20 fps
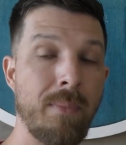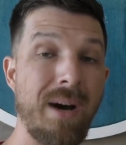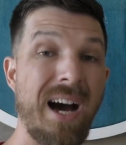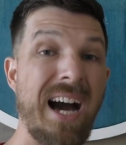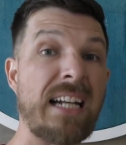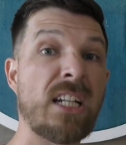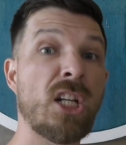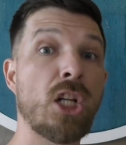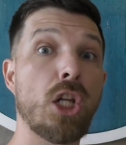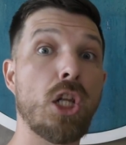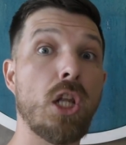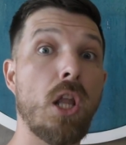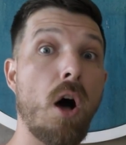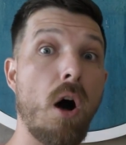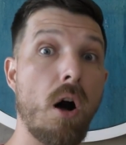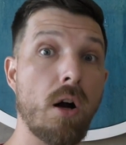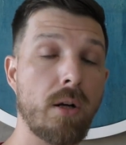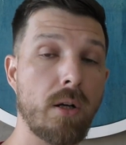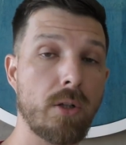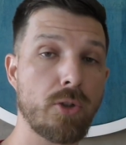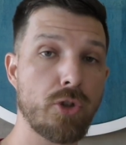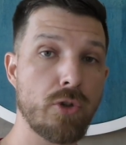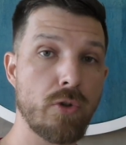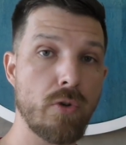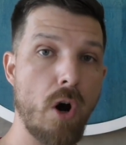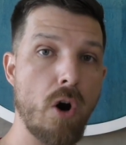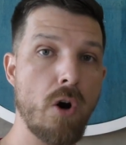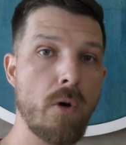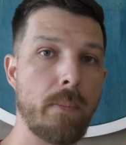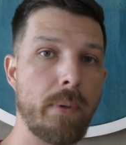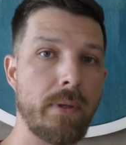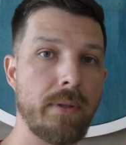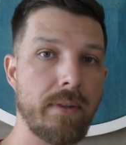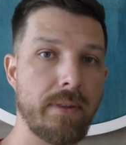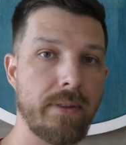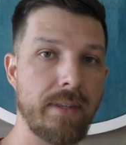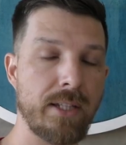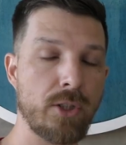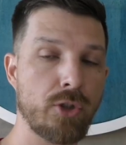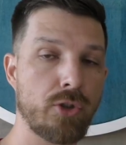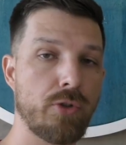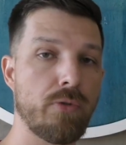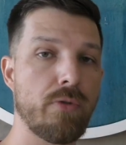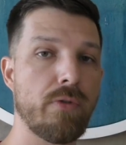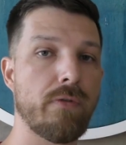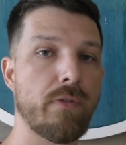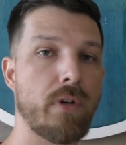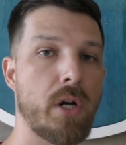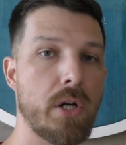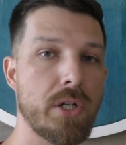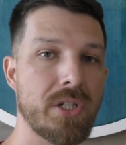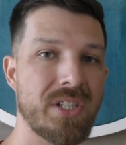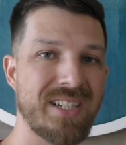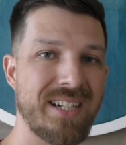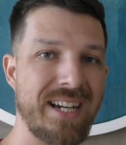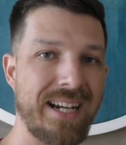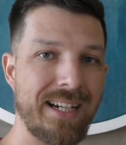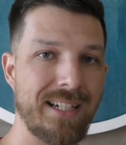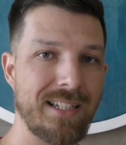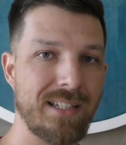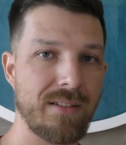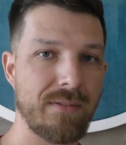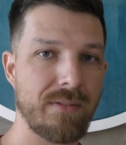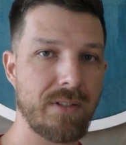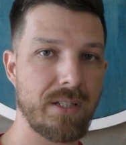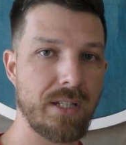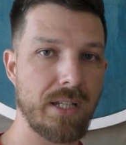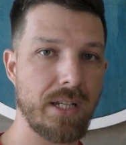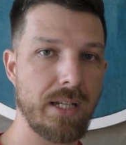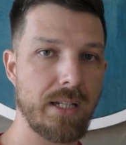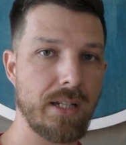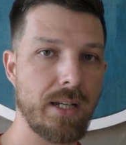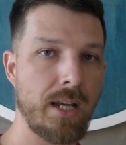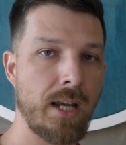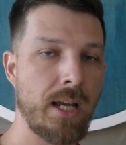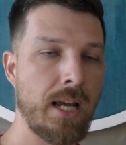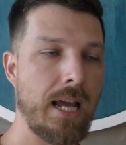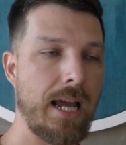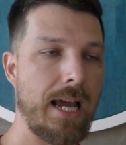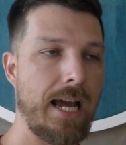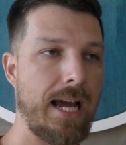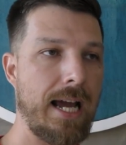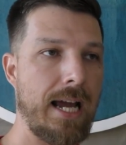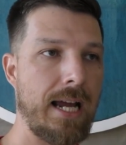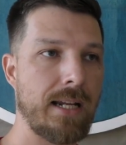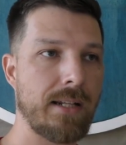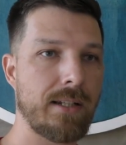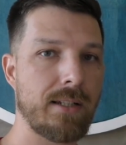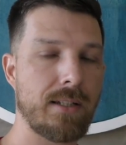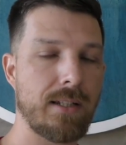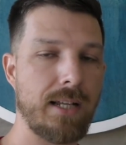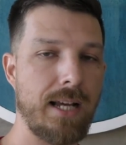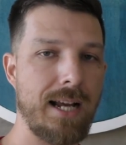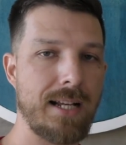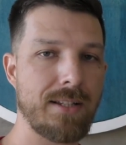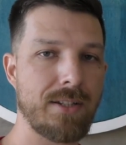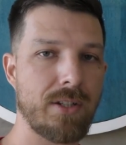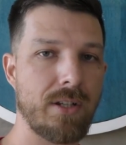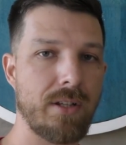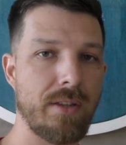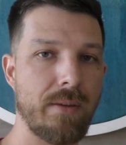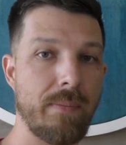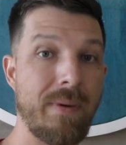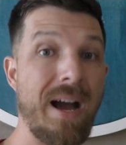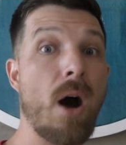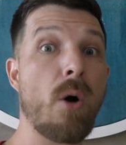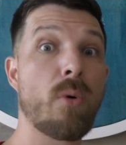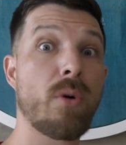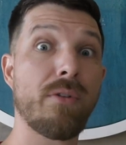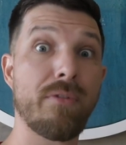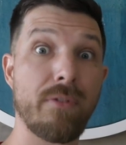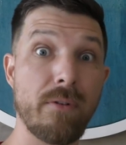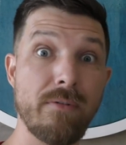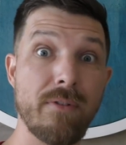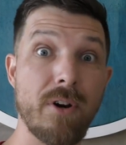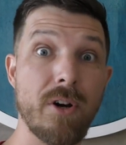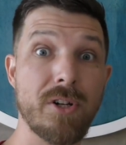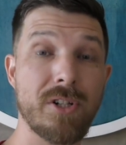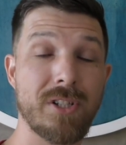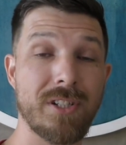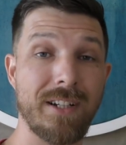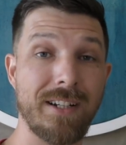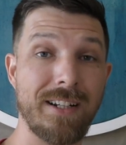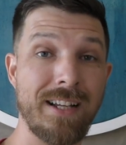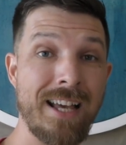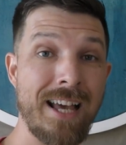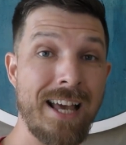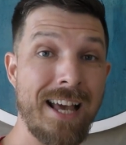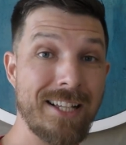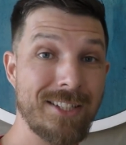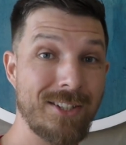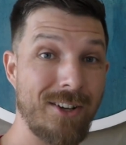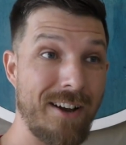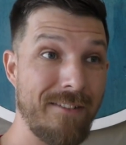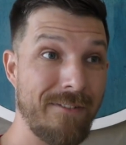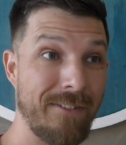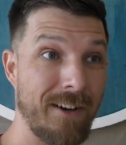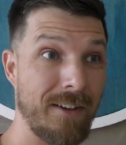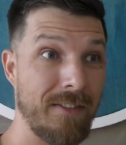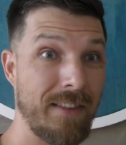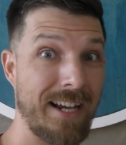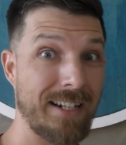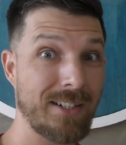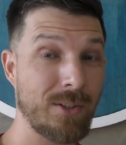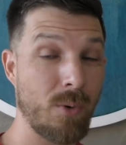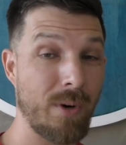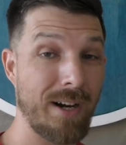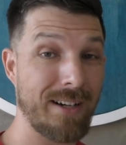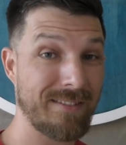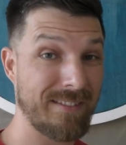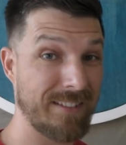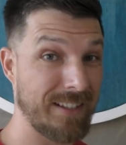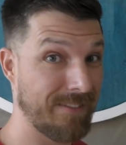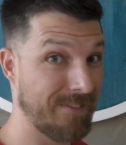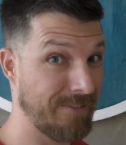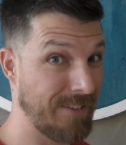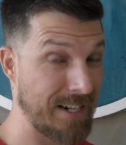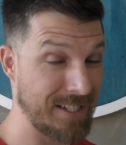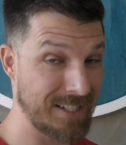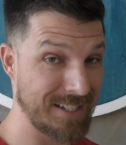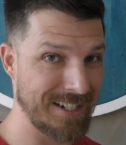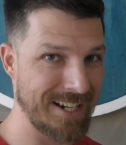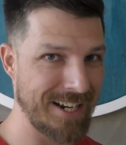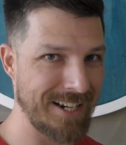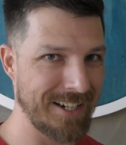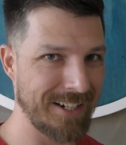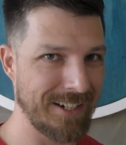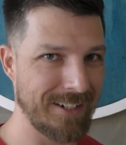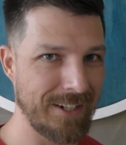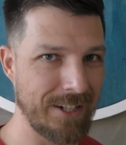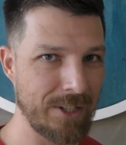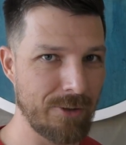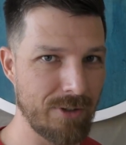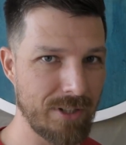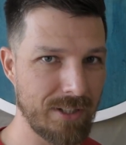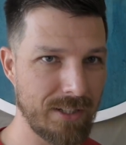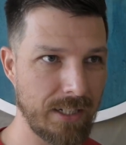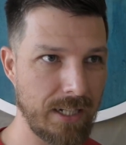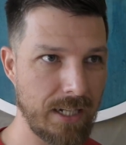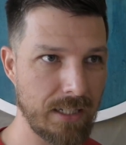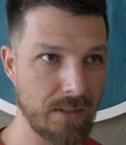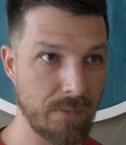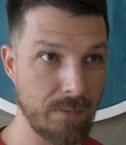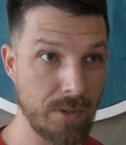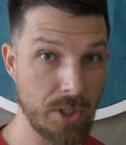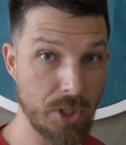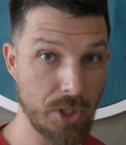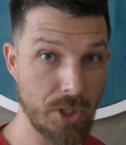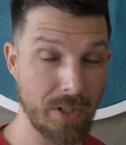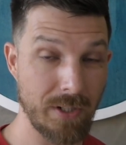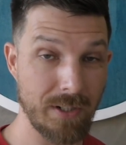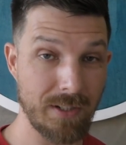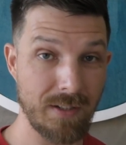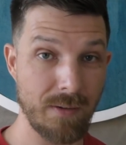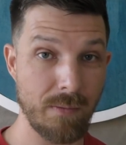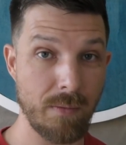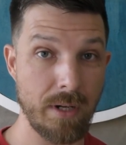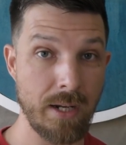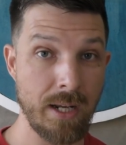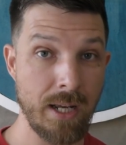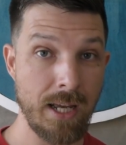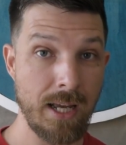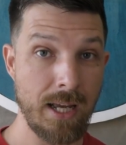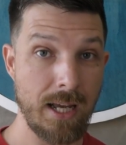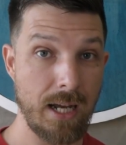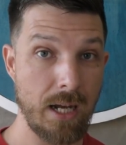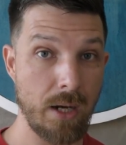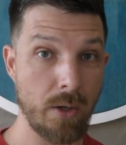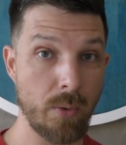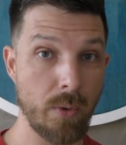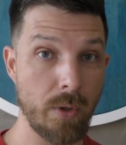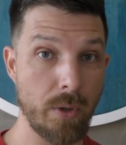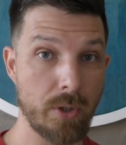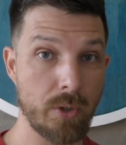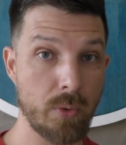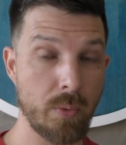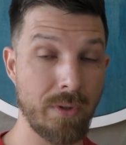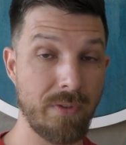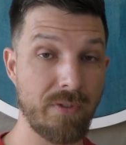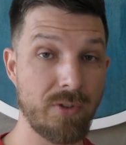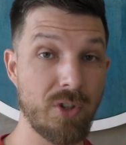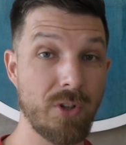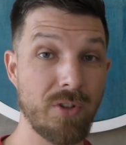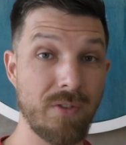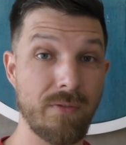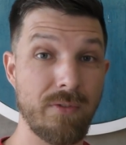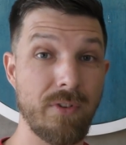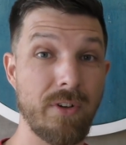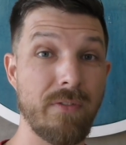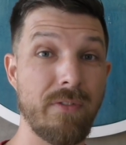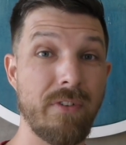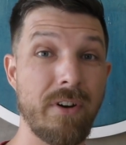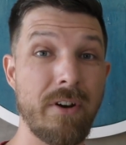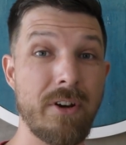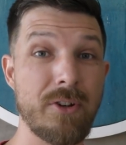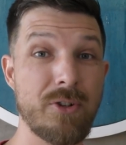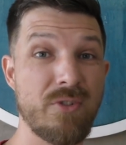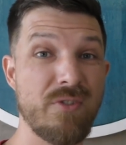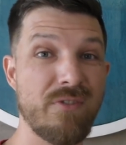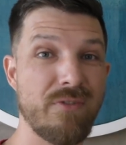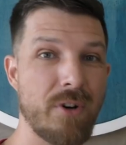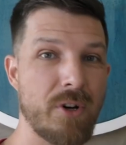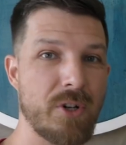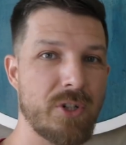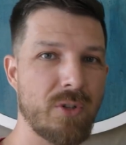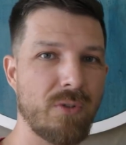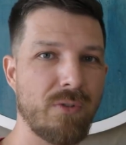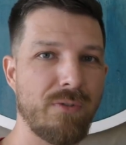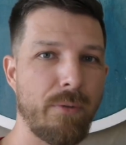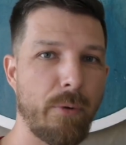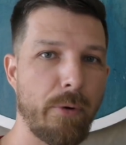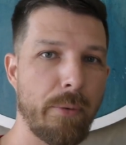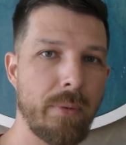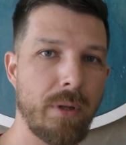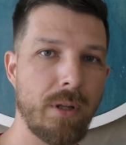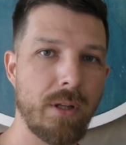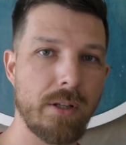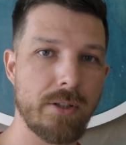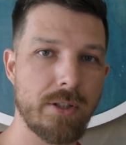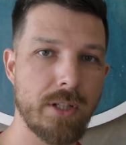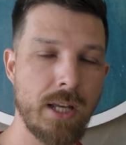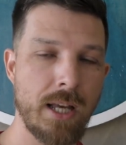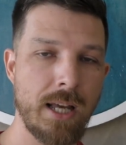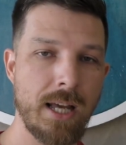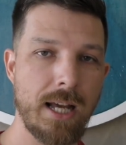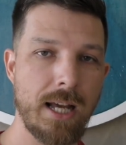unlock, to open things, to reverse negativity, and has the power of reversing. So I found that quite fascinating and interesting as a magician, as someone who works with various reversal formulas